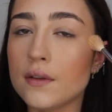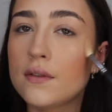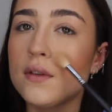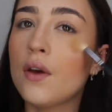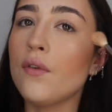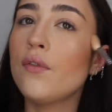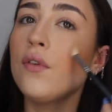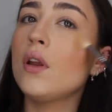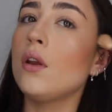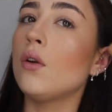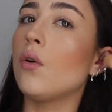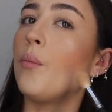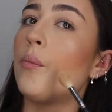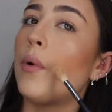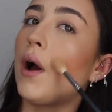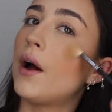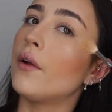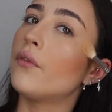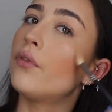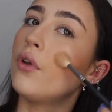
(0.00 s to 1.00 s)
It's definitely not
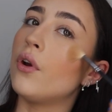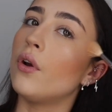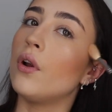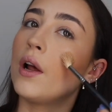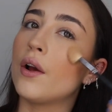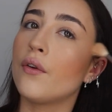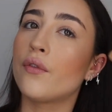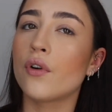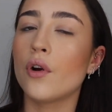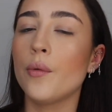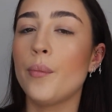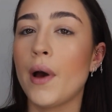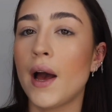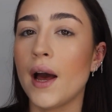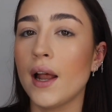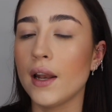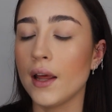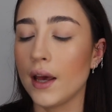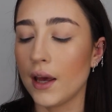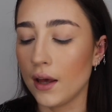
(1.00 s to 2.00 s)
bad though. Like for a
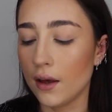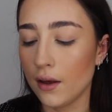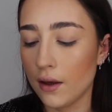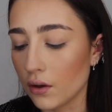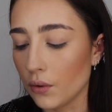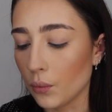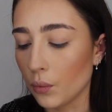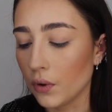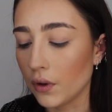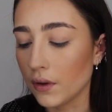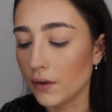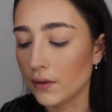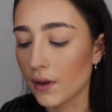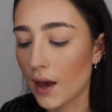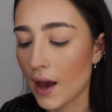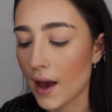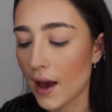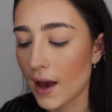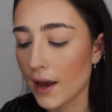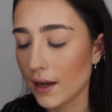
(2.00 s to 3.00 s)
palette that was
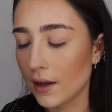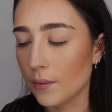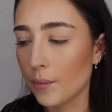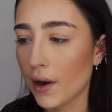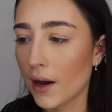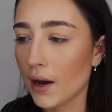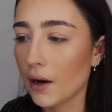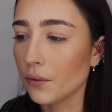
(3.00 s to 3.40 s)
£8,